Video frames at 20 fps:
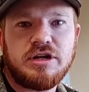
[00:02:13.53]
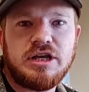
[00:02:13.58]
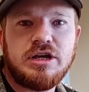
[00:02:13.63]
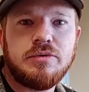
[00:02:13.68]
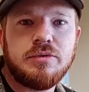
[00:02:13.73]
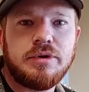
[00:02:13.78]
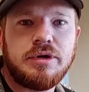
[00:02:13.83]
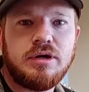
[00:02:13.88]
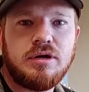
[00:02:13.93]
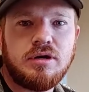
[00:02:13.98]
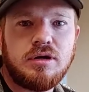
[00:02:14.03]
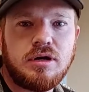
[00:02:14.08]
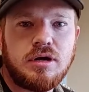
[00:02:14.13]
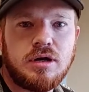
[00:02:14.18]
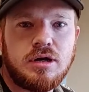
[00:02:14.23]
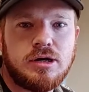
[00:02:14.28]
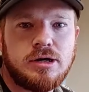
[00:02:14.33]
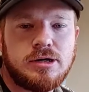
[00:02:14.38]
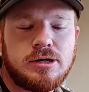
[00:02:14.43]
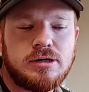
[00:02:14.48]
DeQueen,
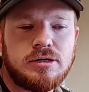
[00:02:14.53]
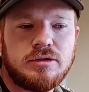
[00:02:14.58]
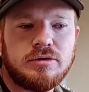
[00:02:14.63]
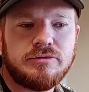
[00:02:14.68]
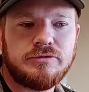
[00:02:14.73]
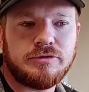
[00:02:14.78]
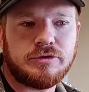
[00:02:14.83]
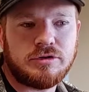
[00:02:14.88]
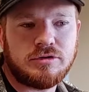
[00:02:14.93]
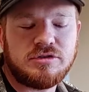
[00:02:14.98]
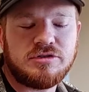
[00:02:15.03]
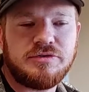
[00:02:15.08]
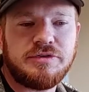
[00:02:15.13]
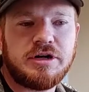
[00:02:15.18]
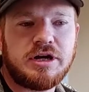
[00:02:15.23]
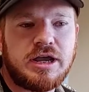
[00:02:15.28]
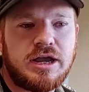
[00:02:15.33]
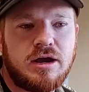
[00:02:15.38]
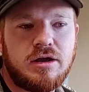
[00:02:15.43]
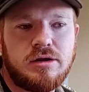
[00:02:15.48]
for
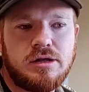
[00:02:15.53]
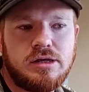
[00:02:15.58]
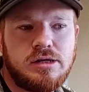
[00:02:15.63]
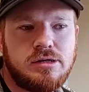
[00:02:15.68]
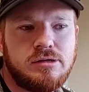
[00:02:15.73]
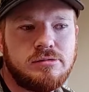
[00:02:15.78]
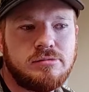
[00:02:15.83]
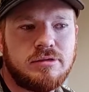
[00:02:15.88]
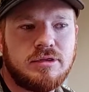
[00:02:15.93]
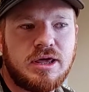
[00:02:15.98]
Sevier County.